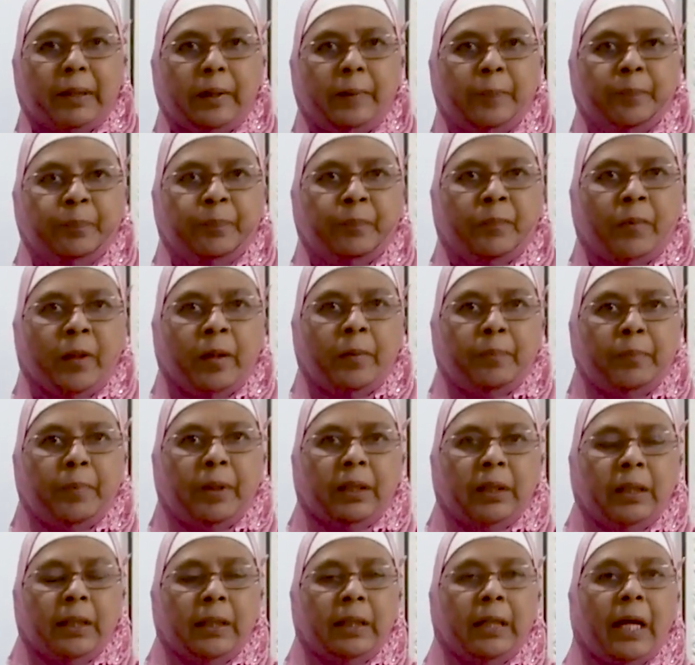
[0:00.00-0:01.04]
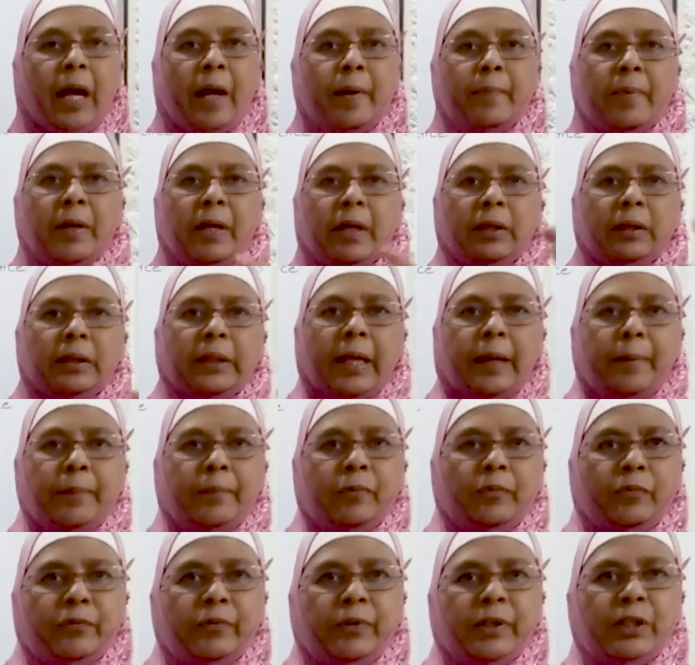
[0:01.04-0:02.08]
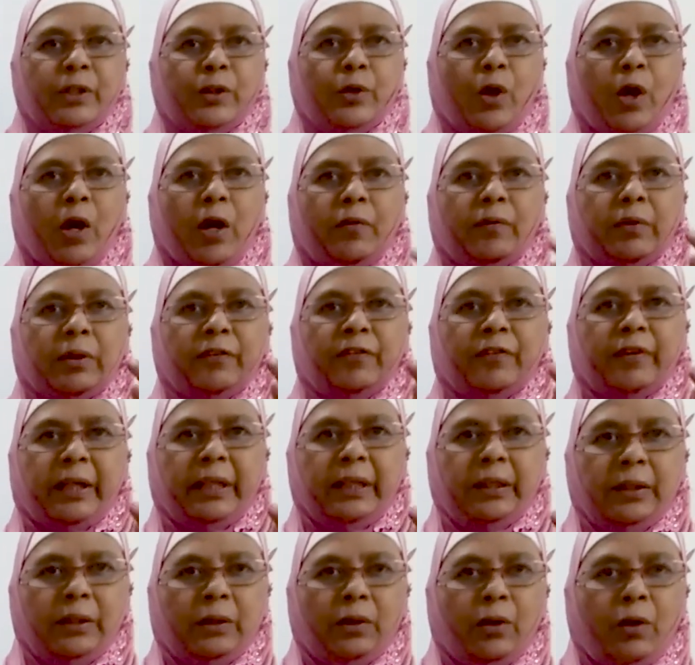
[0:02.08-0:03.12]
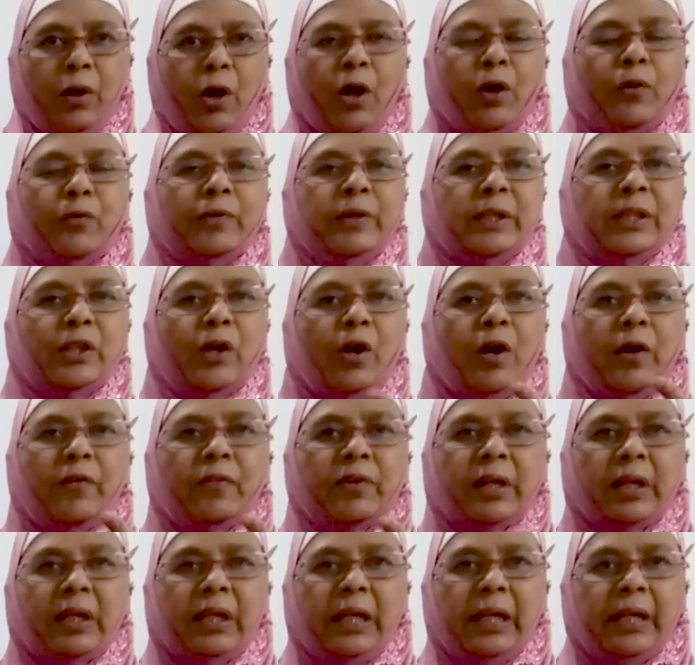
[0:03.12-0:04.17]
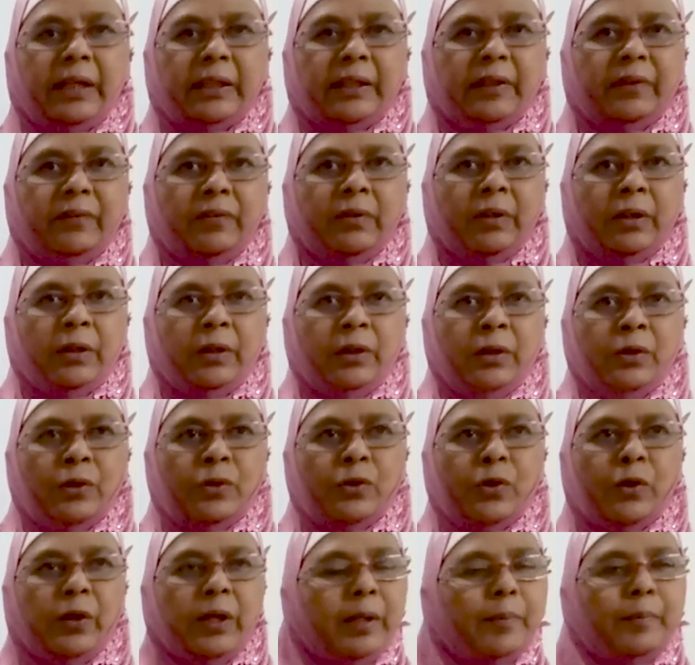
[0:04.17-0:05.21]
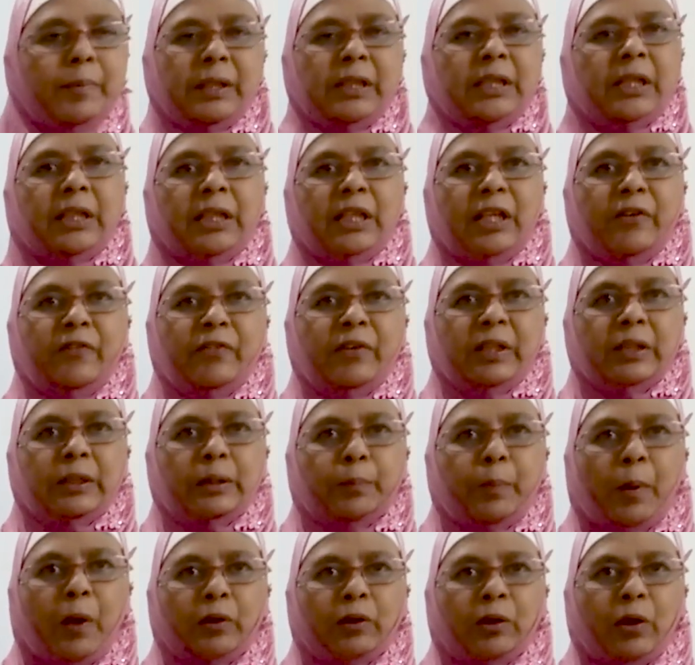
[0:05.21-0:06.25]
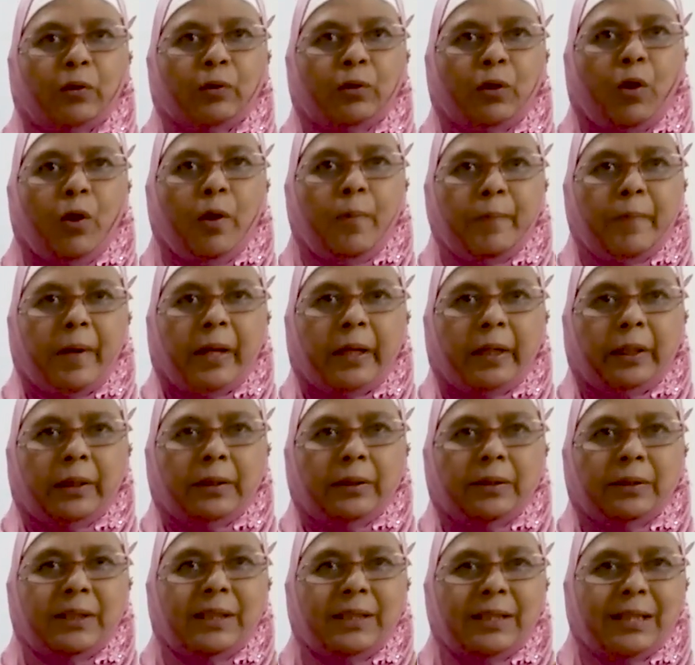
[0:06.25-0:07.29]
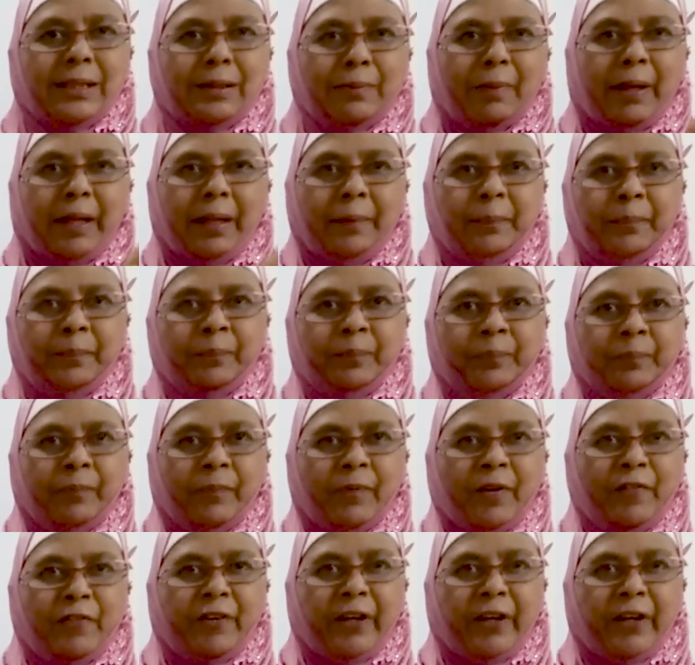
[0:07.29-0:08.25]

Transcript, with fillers: But among them we saw our friend or we saw our relative. So immediately we spot up, oh my, this is my friend.